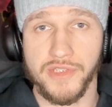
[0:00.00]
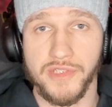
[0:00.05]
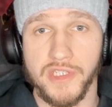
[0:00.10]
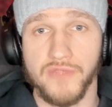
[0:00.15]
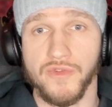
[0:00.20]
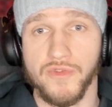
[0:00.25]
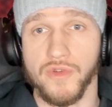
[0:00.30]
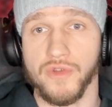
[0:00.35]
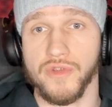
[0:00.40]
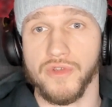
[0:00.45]

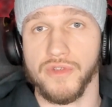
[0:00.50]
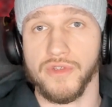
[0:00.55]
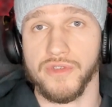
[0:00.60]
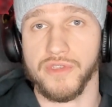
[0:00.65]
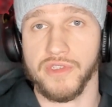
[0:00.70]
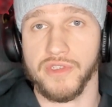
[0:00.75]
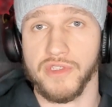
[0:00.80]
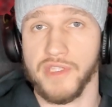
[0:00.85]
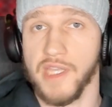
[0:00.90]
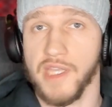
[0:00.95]

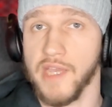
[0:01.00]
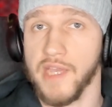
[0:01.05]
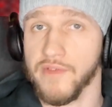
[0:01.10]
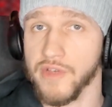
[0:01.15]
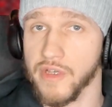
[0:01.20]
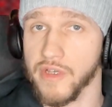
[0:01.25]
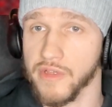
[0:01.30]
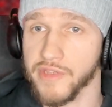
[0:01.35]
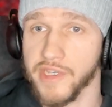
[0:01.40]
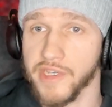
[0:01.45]
focus, never
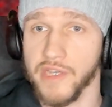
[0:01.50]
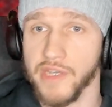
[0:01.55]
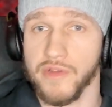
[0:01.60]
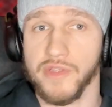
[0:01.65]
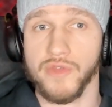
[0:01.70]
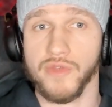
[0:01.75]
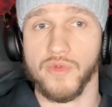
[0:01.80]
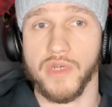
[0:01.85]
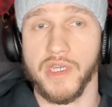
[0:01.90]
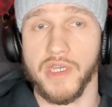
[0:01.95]
got carried
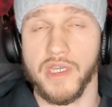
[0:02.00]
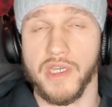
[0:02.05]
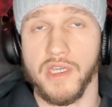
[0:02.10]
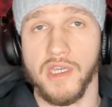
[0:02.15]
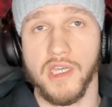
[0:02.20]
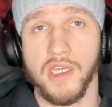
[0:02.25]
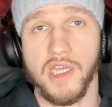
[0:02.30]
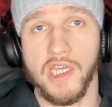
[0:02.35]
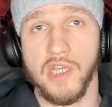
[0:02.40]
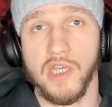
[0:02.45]
away,
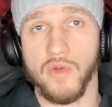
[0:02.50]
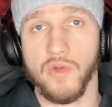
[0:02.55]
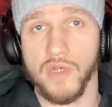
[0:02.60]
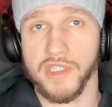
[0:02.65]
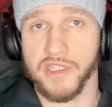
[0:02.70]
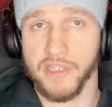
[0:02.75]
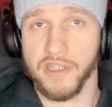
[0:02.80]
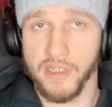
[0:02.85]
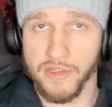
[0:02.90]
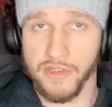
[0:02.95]
it was
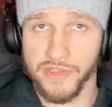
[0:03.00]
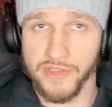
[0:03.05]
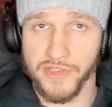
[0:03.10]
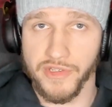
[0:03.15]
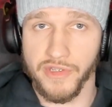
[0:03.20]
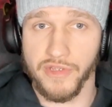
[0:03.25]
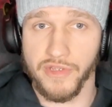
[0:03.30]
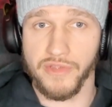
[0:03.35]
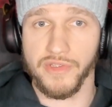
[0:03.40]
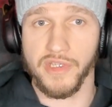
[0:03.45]

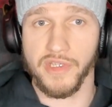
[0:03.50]
constant,